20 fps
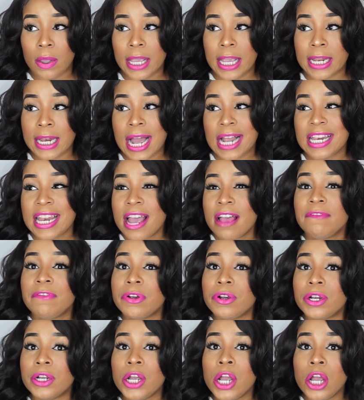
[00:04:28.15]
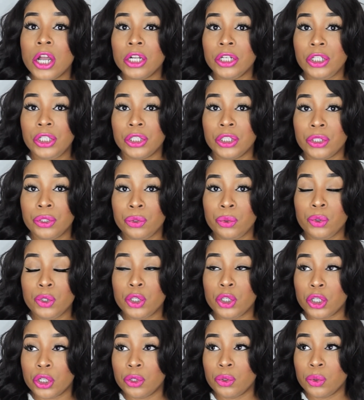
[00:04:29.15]
And I never do
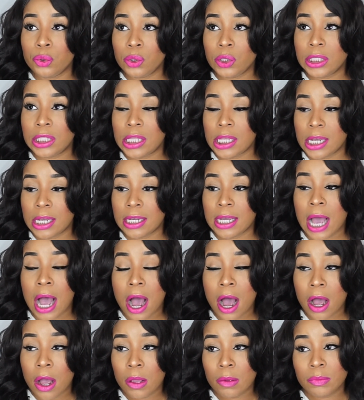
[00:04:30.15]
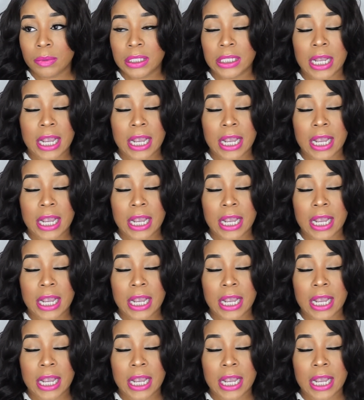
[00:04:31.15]
use the combs,